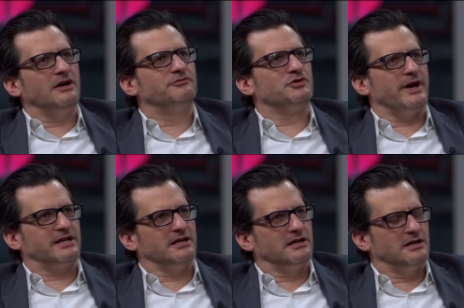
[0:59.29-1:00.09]
love
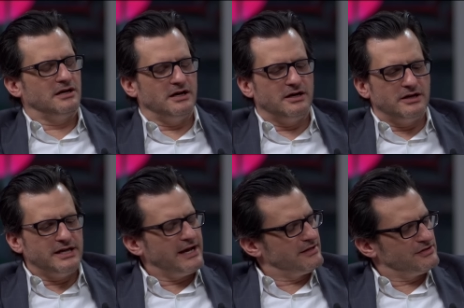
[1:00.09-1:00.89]
directing, uh,
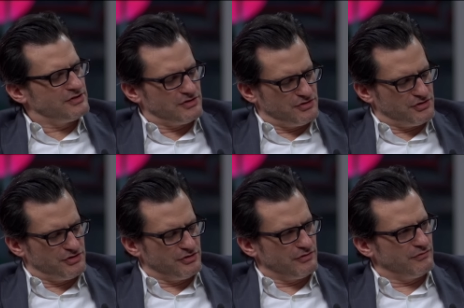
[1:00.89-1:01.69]
yet this is
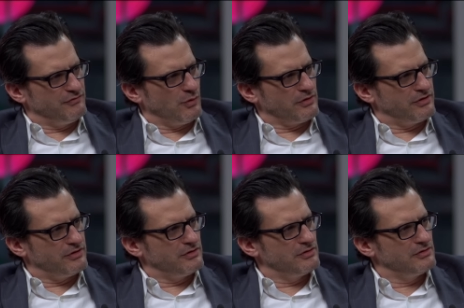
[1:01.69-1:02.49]
just your
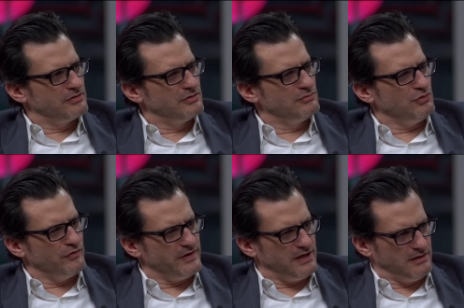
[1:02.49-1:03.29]
fourth
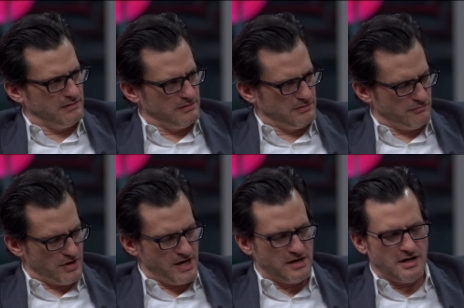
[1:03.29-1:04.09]
movie. Yes.
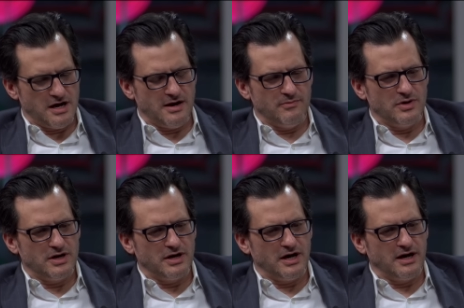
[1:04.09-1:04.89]
Right. Um,
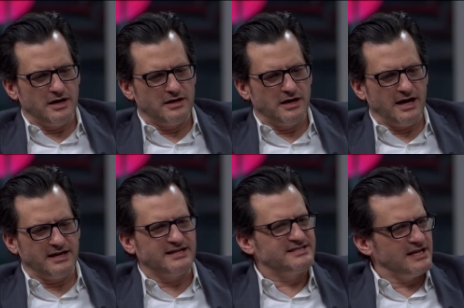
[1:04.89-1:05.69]
uh, I,
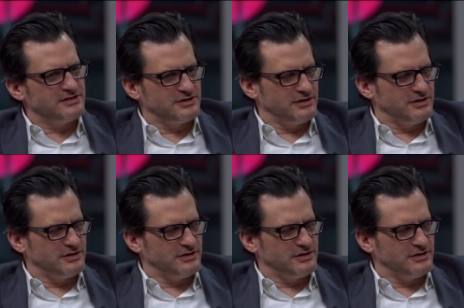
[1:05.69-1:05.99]
I, sense.